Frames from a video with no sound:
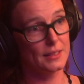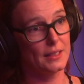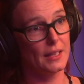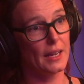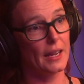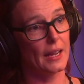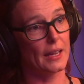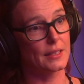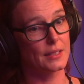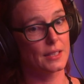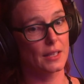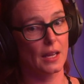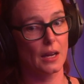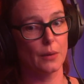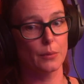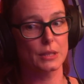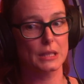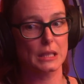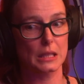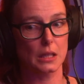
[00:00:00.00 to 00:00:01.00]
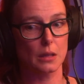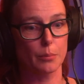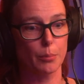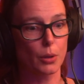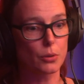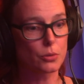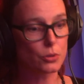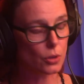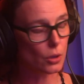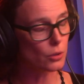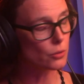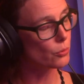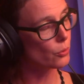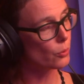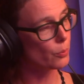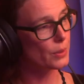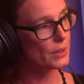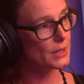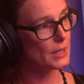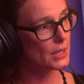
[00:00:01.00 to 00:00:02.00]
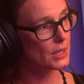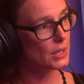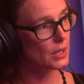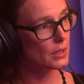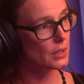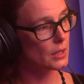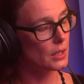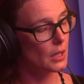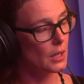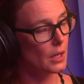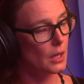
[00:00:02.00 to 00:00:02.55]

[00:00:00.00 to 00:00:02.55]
Yeah, so that was a postdoctoral position,